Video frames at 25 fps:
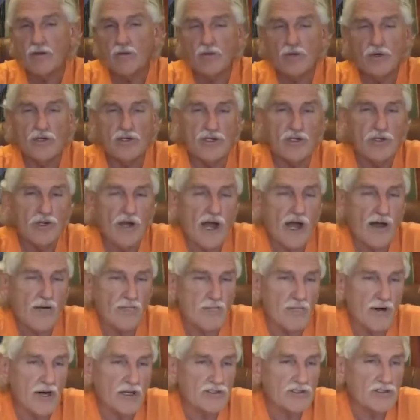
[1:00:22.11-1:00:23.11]
would you
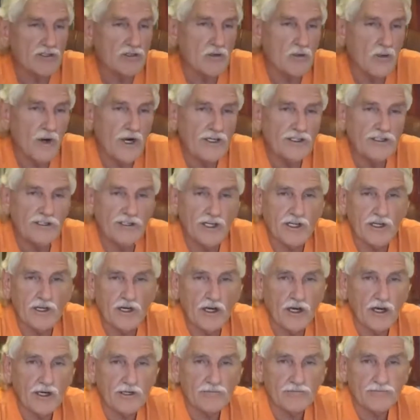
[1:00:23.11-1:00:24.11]
have muscle wasting
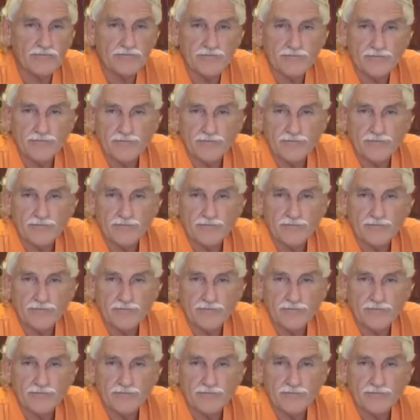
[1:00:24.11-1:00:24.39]
on?